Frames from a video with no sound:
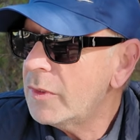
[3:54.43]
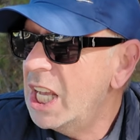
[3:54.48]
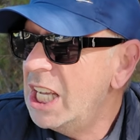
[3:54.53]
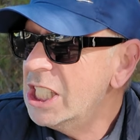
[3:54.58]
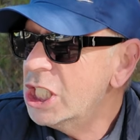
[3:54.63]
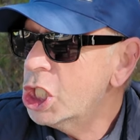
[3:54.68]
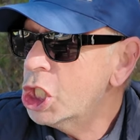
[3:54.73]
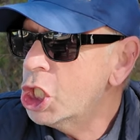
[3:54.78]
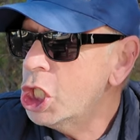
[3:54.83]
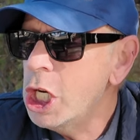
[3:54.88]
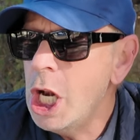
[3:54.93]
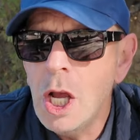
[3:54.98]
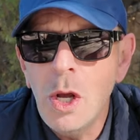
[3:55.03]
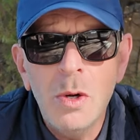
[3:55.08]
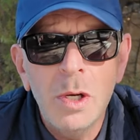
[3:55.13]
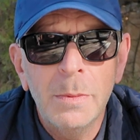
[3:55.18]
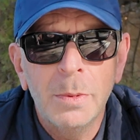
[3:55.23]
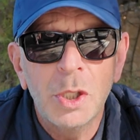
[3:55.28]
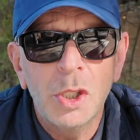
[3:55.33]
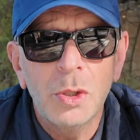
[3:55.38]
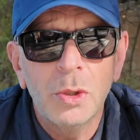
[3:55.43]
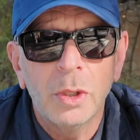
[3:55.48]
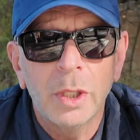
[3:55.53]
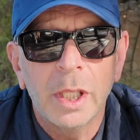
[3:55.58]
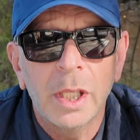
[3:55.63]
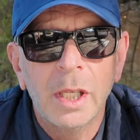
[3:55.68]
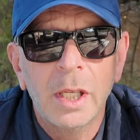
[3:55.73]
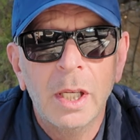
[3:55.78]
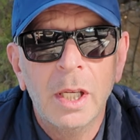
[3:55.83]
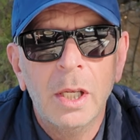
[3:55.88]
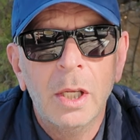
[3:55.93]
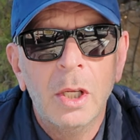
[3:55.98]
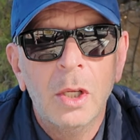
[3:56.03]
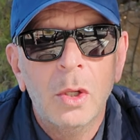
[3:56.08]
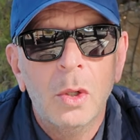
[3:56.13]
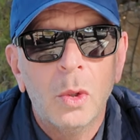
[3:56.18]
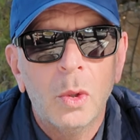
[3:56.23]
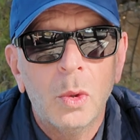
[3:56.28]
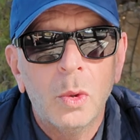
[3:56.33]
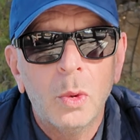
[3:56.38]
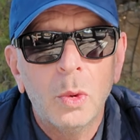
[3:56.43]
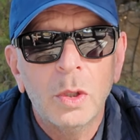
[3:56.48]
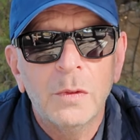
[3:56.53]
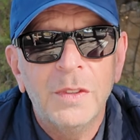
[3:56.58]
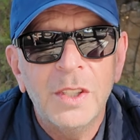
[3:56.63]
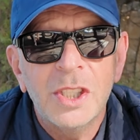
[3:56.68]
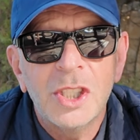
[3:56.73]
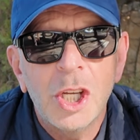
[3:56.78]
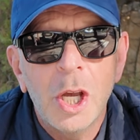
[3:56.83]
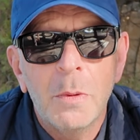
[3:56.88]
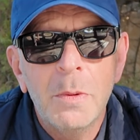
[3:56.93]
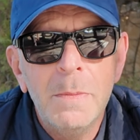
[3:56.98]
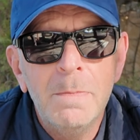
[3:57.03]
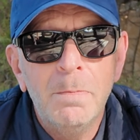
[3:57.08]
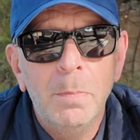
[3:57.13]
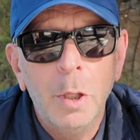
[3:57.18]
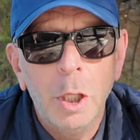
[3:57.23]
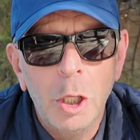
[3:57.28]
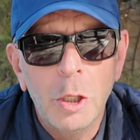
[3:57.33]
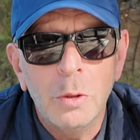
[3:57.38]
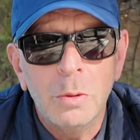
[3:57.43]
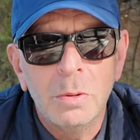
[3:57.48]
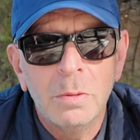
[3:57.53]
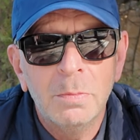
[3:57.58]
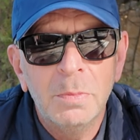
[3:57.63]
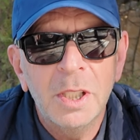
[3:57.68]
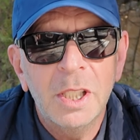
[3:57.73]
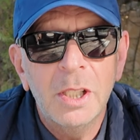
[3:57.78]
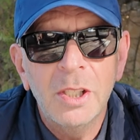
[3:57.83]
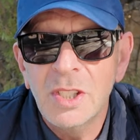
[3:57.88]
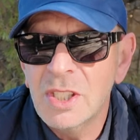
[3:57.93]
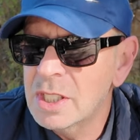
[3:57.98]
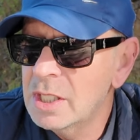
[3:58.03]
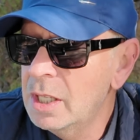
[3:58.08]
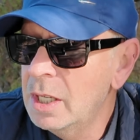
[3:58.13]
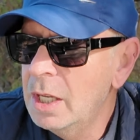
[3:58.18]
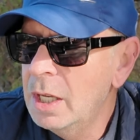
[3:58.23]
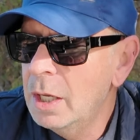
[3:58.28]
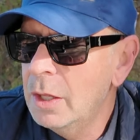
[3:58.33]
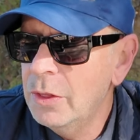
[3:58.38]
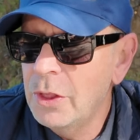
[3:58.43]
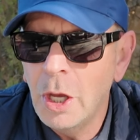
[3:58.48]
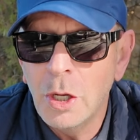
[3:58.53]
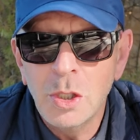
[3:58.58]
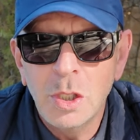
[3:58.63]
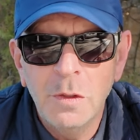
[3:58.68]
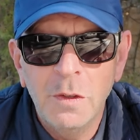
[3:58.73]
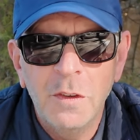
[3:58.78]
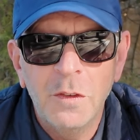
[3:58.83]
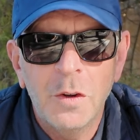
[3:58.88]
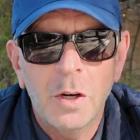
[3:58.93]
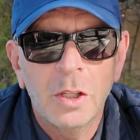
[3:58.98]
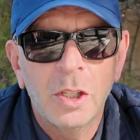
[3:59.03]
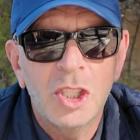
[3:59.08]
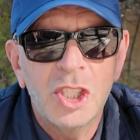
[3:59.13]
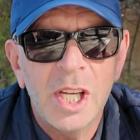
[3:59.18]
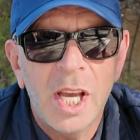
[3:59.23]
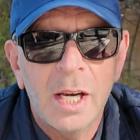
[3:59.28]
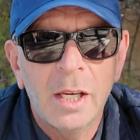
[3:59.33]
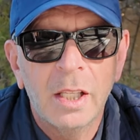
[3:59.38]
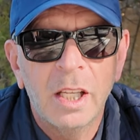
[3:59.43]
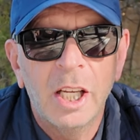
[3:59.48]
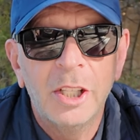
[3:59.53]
And slowly but surely, all of it's going blue, because those of you who follow the channel